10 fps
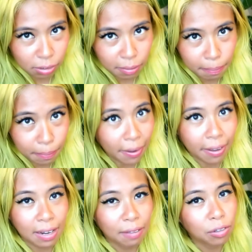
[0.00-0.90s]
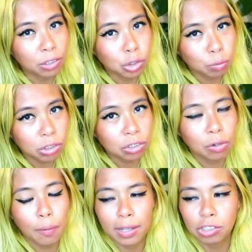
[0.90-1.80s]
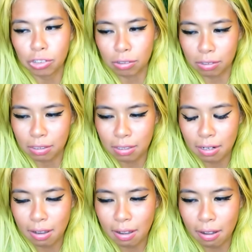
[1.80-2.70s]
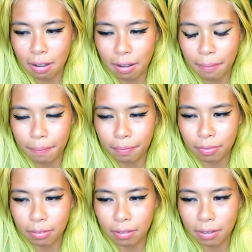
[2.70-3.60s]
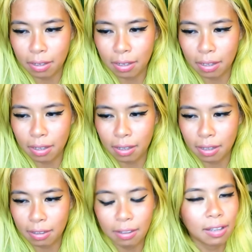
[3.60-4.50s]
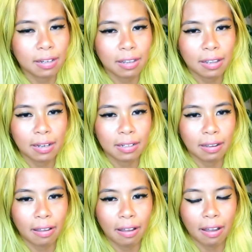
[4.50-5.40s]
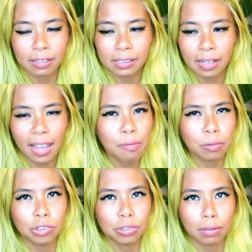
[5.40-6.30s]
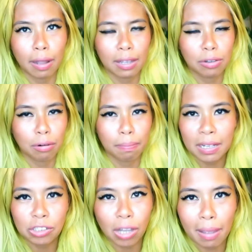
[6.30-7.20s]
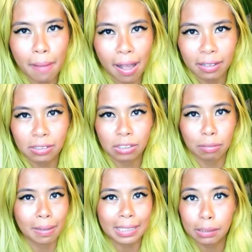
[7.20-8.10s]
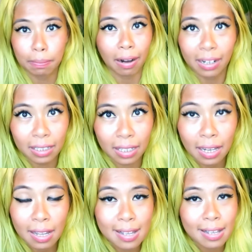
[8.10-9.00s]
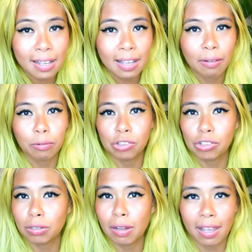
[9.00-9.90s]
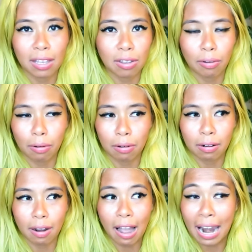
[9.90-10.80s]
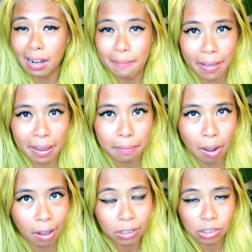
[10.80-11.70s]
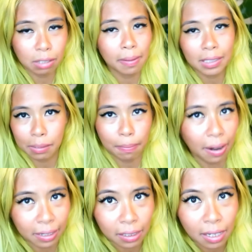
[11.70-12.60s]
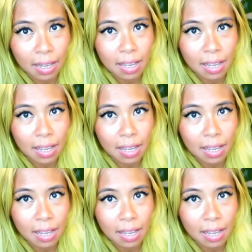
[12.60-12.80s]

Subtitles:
But if you switch the question, you can ask, hey, would you like your PJ mask to be sparkly? Would you like your Iron Man mask to be sparkly?